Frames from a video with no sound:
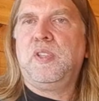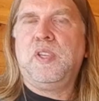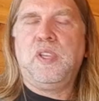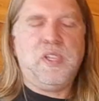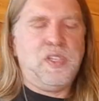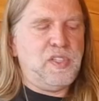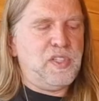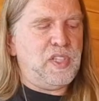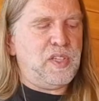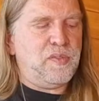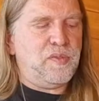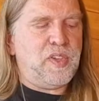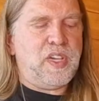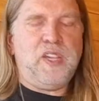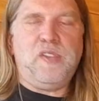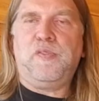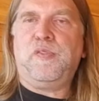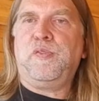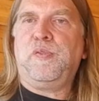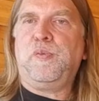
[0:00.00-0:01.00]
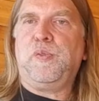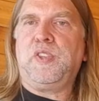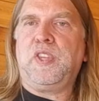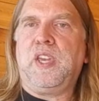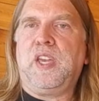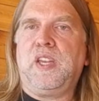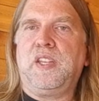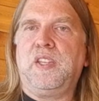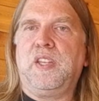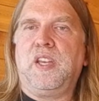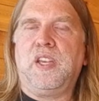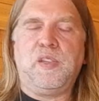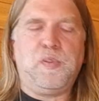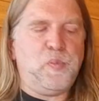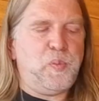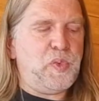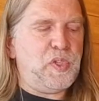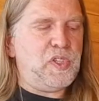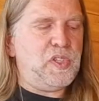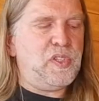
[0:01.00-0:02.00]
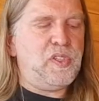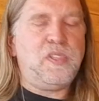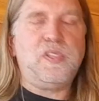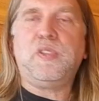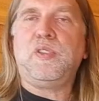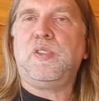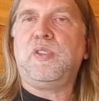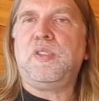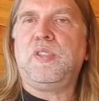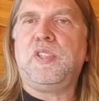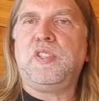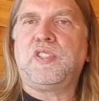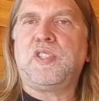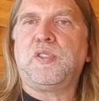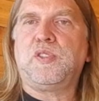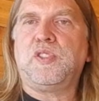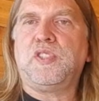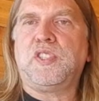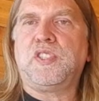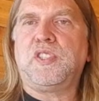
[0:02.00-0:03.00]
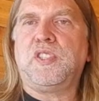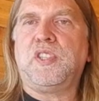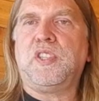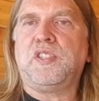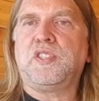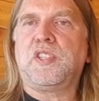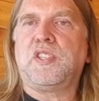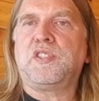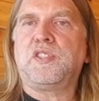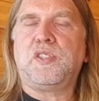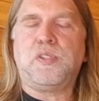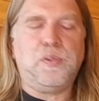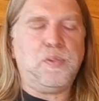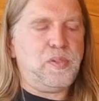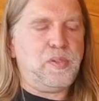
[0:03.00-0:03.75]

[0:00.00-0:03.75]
D5 with add 9, but it's also just a D sus2.